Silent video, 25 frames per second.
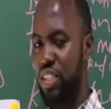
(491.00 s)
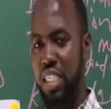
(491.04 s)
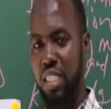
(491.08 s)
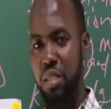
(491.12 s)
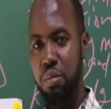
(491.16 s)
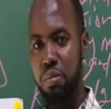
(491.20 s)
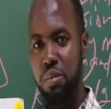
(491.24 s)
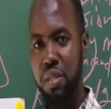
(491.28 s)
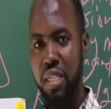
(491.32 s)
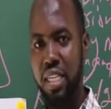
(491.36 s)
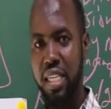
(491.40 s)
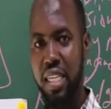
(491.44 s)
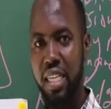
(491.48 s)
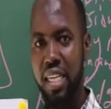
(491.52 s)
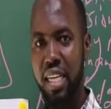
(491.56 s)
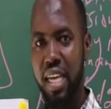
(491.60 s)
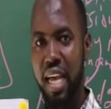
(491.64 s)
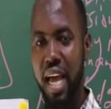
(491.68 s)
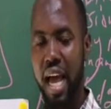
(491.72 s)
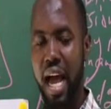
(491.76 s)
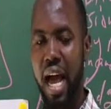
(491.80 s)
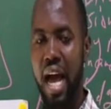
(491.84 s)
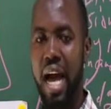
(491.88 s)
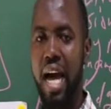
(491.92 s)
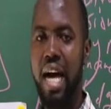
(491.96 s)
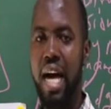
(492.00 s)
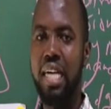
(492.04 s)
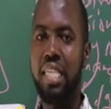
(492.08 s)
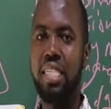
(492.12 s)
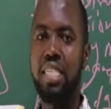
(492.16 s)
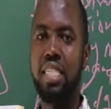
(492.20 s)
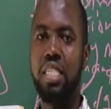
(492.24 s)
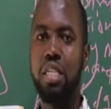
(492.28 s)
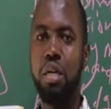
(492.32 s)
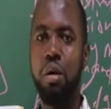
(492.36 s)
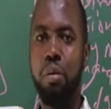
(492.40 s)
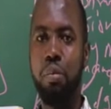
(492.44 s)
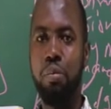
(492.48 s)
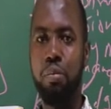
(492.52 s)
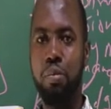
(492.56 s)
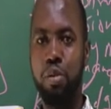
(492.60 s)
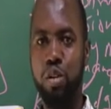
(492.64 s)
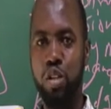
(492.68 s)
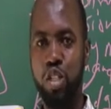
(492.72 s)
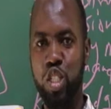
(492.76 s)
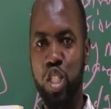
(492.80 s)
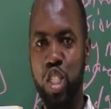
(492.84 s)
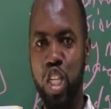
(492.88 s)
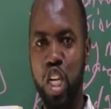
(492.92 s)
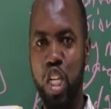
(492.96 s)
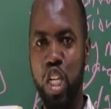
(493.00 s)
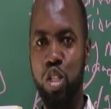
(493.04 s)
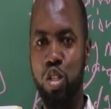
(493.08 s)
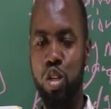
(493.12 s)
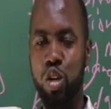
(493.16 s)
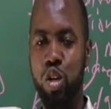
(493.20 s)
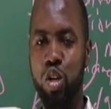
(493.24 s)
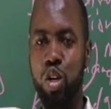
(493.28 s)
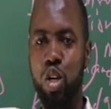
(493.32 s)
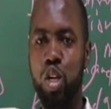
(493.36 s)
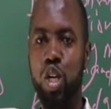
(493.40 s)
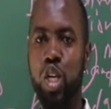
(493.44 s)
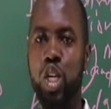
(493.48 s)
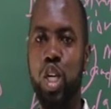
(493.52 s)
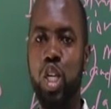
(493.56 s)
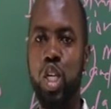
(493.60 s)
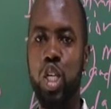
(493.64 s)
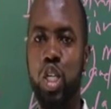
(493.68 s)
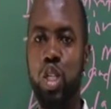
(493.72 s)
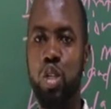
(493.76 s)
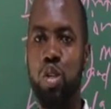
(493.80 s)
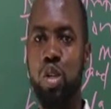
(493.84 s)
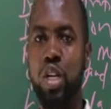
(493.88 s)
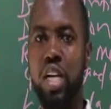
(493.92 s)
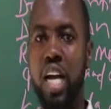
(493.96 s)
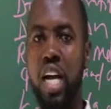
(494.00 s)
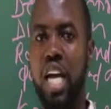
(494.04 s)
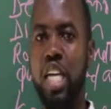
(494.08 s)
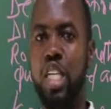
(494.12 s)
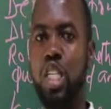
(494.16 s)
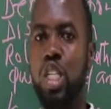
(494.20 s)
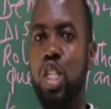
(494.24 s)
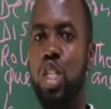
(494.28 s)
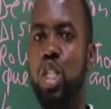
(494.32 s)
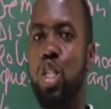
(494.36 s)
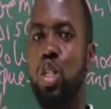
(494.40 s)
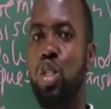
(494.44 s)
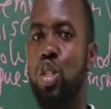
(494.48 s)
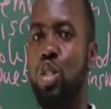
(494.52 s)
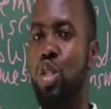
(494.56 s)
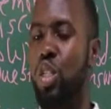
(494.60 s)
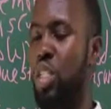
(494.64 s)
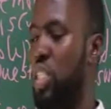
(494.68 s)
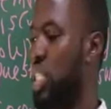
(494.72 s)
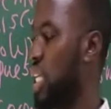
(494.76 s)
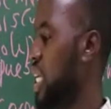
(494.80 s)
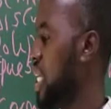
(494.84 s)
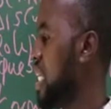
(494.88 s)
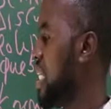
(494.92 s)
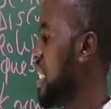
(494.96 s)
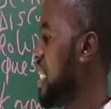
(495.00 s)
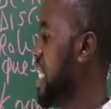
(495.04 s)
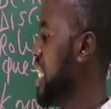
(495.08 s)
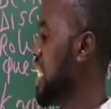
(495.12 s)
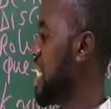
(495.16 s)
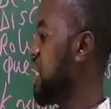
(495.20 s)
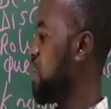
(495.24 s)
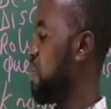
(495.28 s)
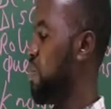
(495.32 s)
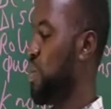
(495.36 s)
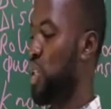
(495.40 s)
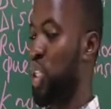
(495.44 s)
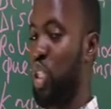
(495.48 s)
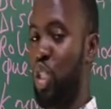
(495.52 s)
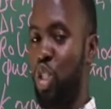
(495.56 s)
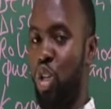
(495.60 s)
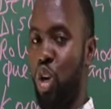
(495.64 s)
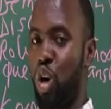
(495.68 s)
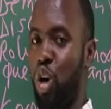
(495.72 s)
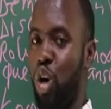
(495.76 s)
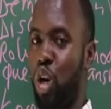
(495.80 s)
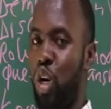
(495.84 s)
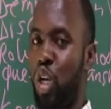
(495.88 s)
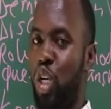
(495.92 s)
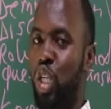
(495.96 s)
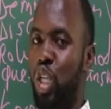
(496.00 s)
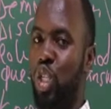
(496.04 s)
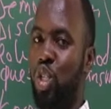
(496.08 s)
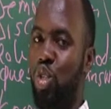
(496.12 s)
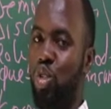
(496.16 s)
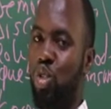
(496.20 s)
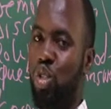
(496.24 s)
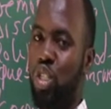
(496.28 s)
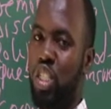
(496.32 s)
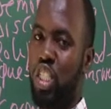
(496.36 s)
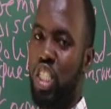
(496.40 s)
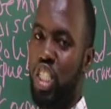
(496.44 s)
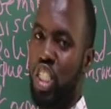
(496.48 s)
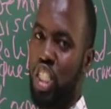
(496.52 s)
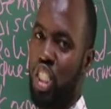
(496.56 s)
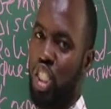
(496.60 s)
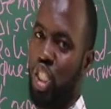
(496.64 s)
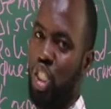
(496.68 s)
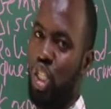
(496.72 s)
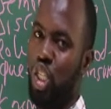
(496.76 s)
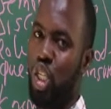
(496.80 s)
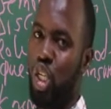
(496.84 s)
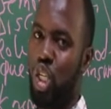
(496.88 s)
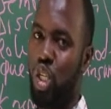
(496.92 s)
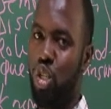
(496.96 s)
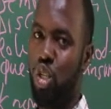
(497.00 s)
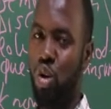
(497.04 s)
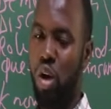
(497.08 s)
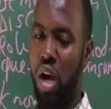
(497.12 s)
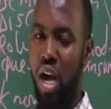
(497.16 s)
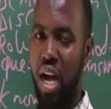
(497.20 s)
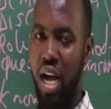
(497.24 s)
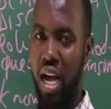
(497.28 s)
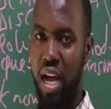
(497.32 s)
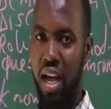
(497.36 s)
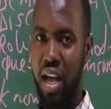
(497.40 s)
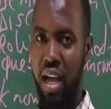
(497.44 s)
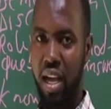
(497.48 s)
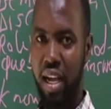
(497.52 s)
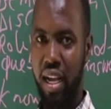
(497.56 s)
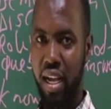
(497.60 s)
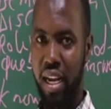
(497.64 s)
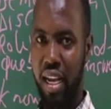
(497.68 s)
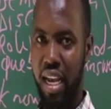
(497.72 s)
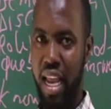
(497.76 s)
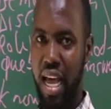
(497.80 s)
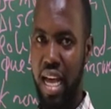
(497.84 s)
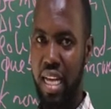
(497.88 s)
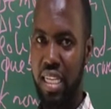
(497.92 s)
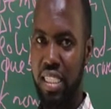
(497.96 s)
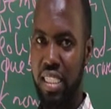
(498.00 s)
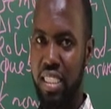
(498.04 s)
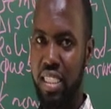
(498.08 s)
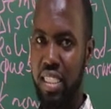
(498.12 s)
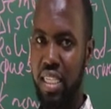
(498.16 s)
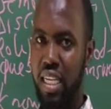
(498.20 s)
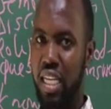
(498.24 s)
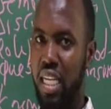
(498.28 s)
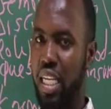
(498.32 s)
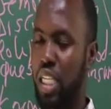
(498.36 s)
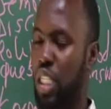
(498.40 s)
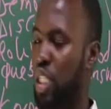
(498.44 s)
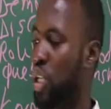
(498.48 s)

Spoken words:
TV and projector, you can use this picture to teach your class.